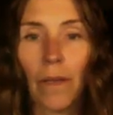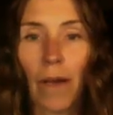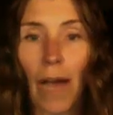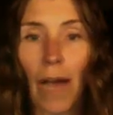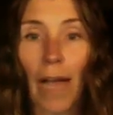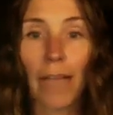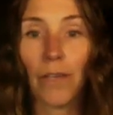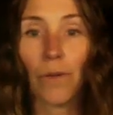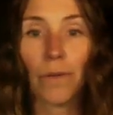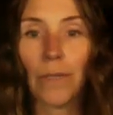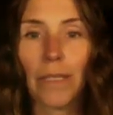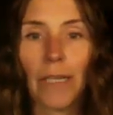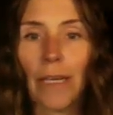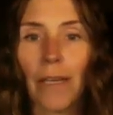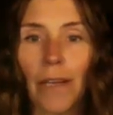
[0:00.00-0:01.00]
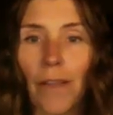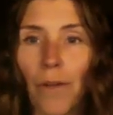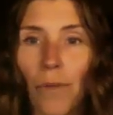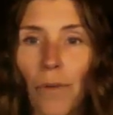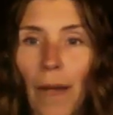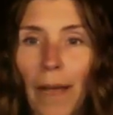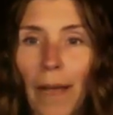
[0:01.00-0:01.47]
I don't see
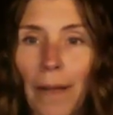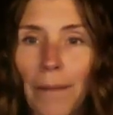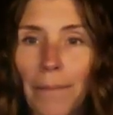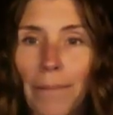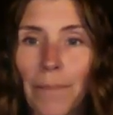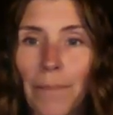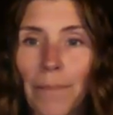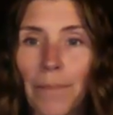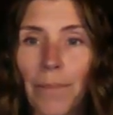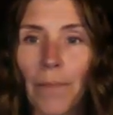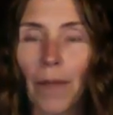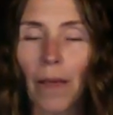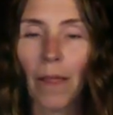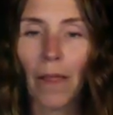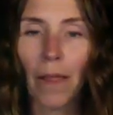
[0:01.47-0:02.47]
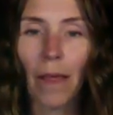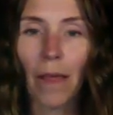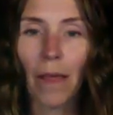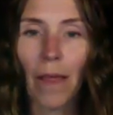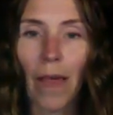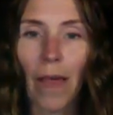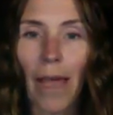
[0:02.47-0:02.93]
another way.
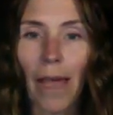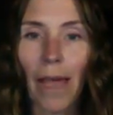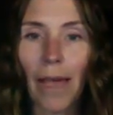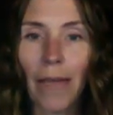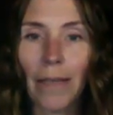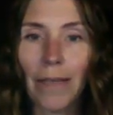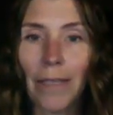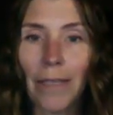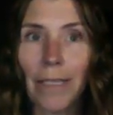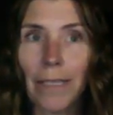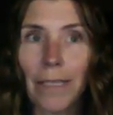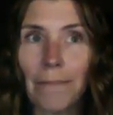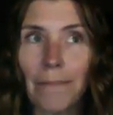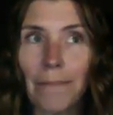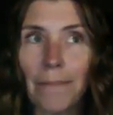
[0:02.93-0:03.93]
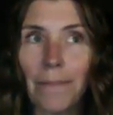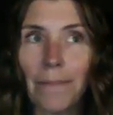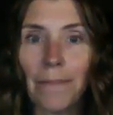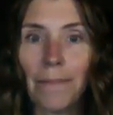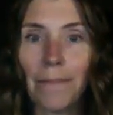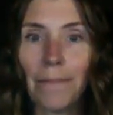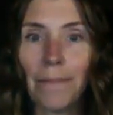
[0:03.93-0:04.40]
And
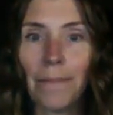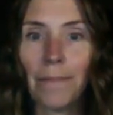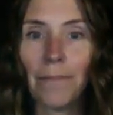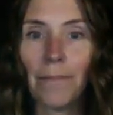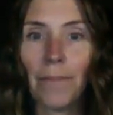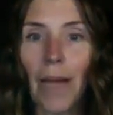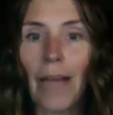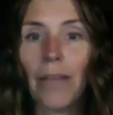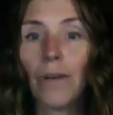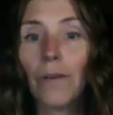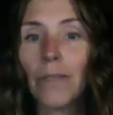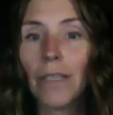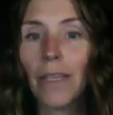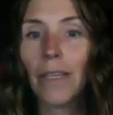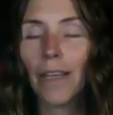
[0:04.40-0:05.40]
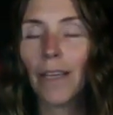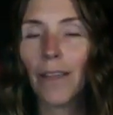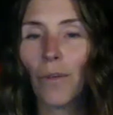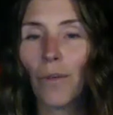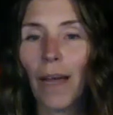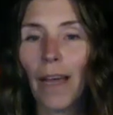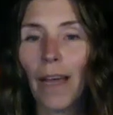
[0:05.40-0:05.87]
I don't see
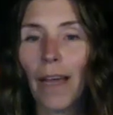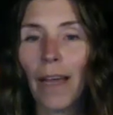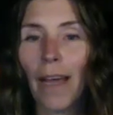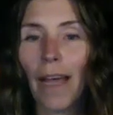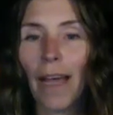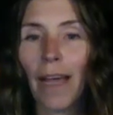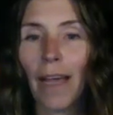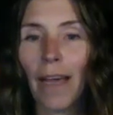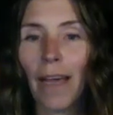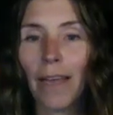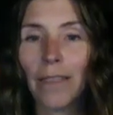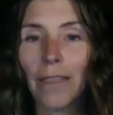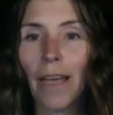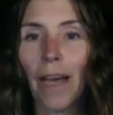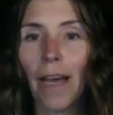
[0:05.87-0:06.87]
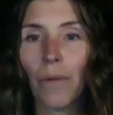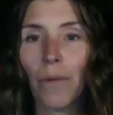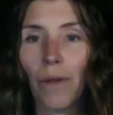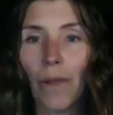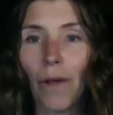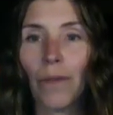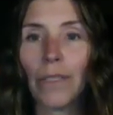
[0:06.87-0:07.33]
another way. And I
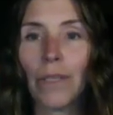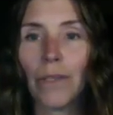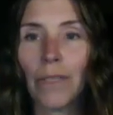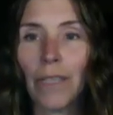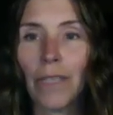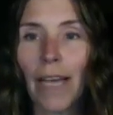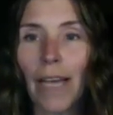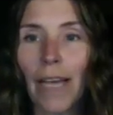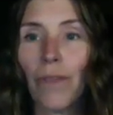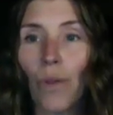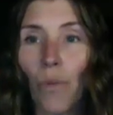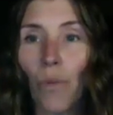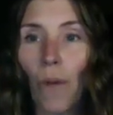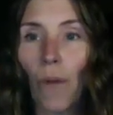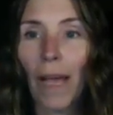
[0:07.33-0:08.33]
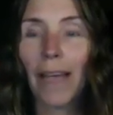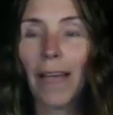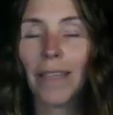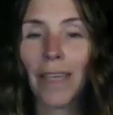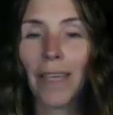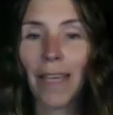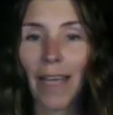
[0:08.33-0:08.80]
will also say that the way
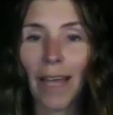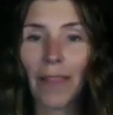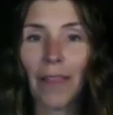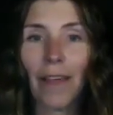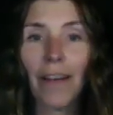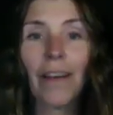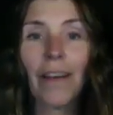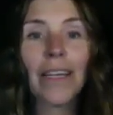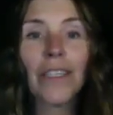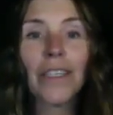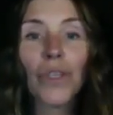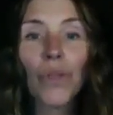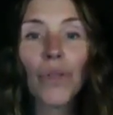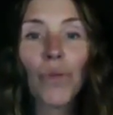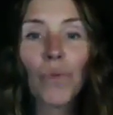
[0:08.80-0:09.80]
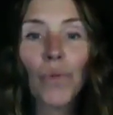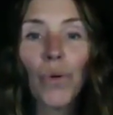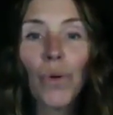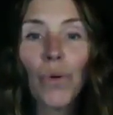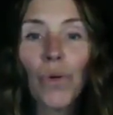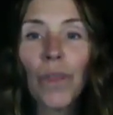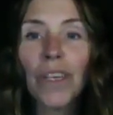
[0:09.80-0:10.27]
to get there is
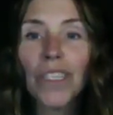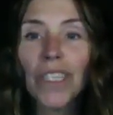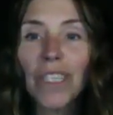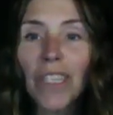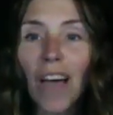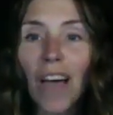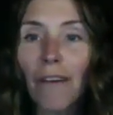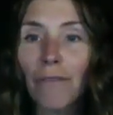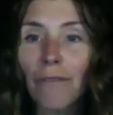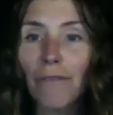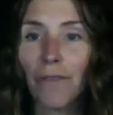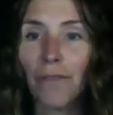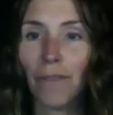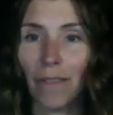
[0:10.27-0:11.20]
through the stuff.